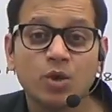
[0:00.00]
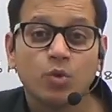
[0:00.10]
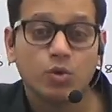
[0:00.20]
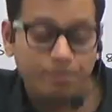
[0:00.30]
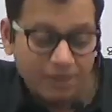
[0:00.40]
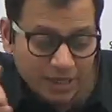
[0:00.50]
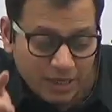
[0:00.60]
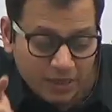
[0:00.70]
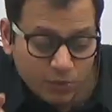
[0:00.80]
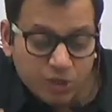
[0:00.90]
or
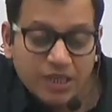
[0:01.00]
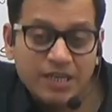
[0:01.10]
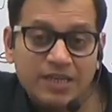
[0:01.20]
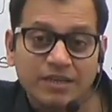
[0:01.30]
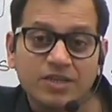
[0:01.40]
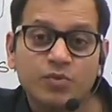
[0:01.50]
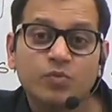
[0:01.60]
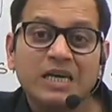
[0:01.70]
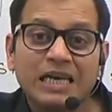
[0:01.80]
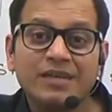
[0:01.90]
mid-oceanic ridge
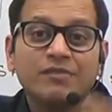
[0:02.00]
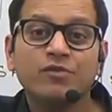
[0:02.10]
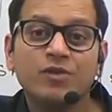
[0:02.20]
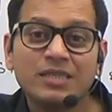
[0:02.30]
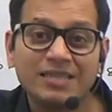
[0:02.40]
will influence